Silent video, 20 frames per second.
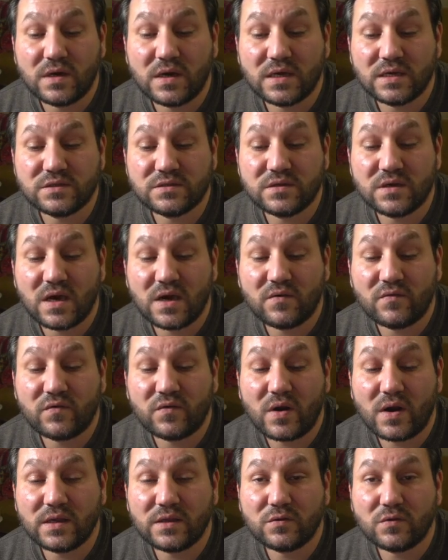as you have
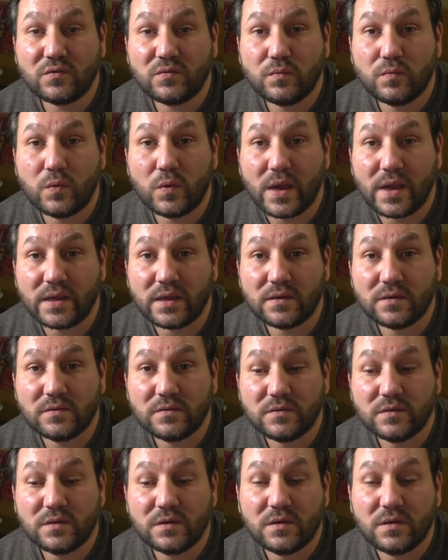right of way.
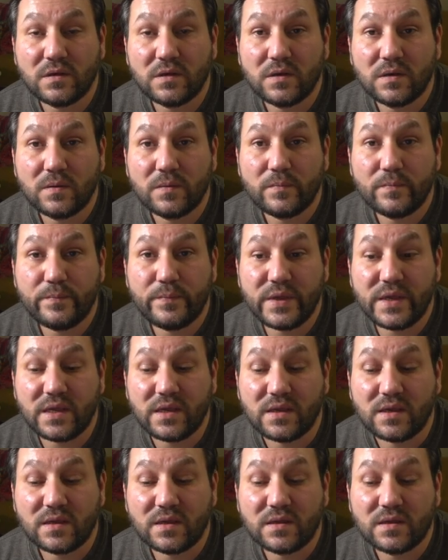
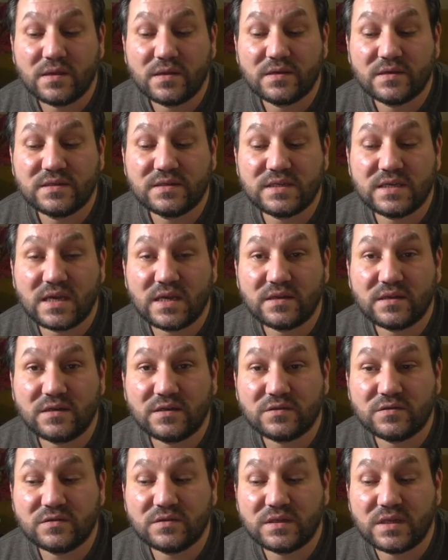B. Signal
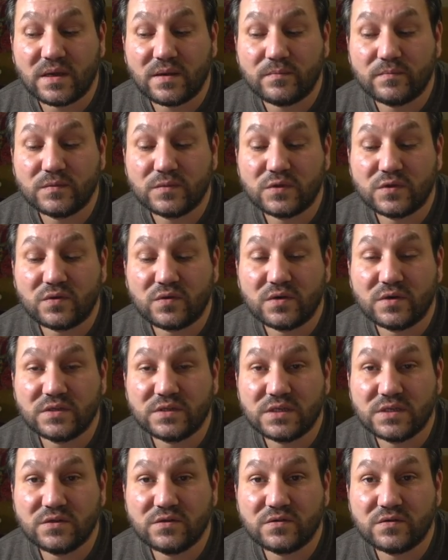to them to
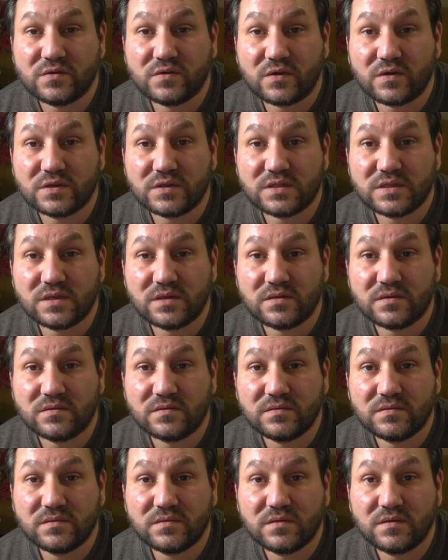continue crossing.
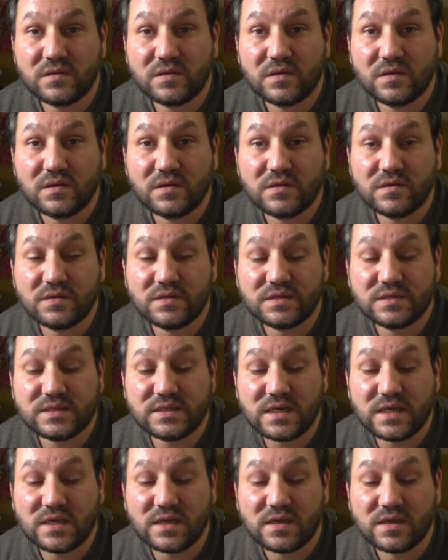
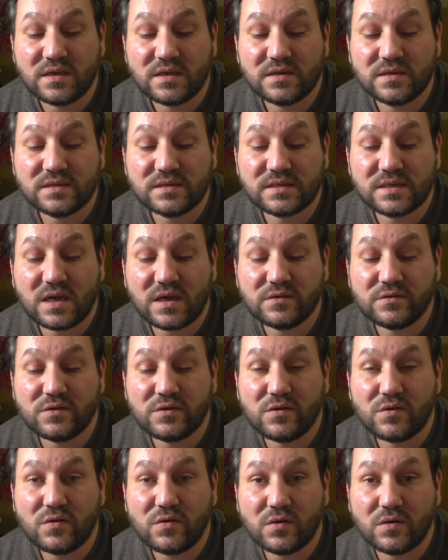C. Sound
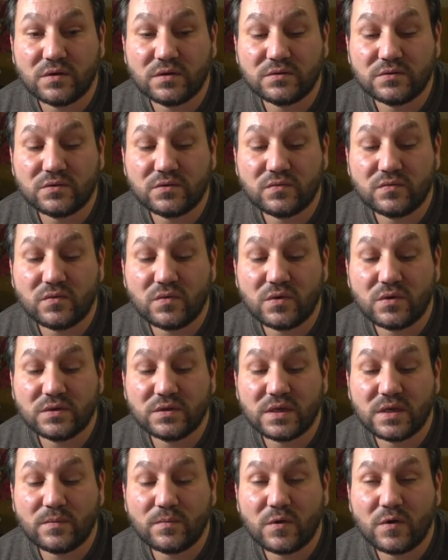your horn to warn
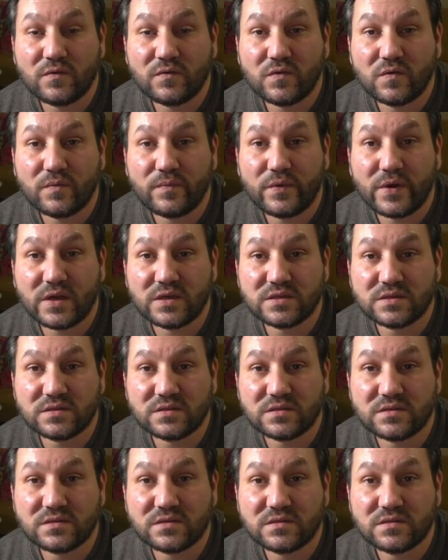them of your
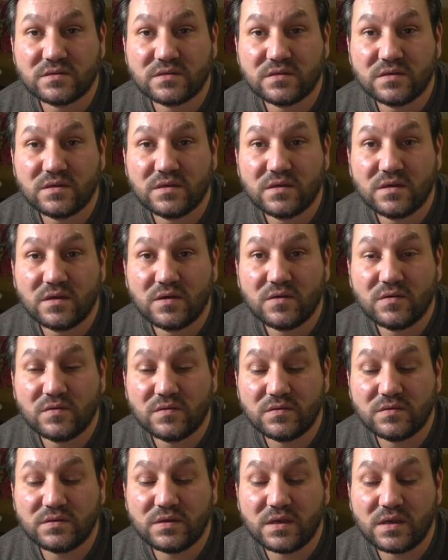presence.
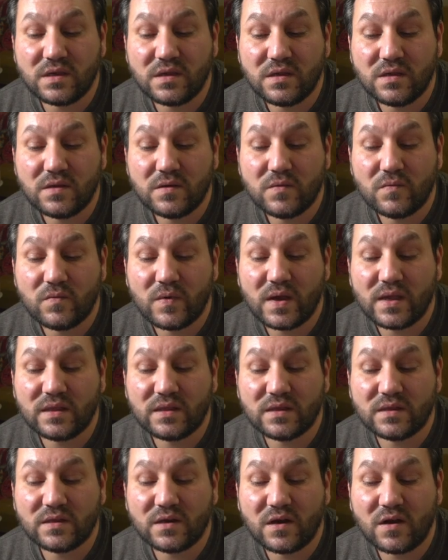Or D. Wait
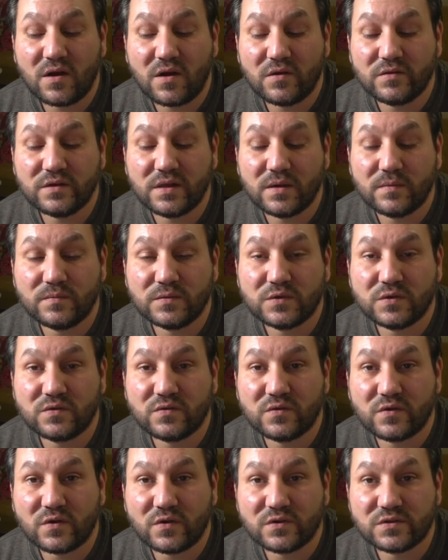and allow them to
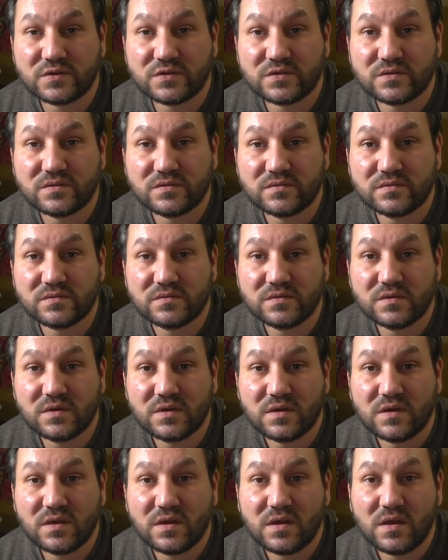cross.
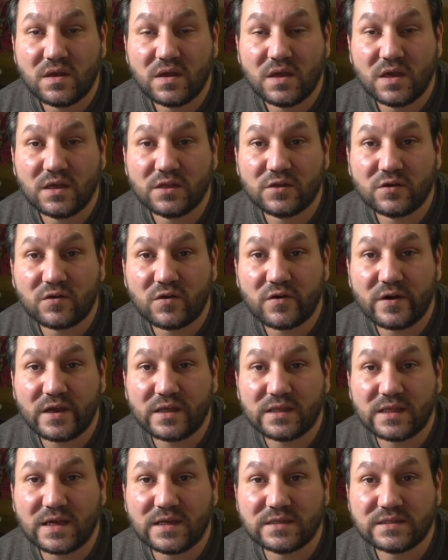And the
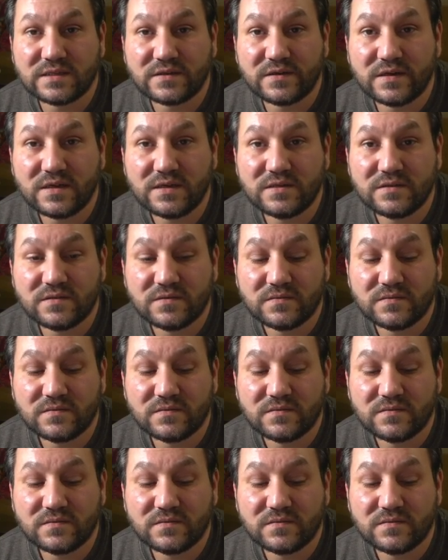correct answer is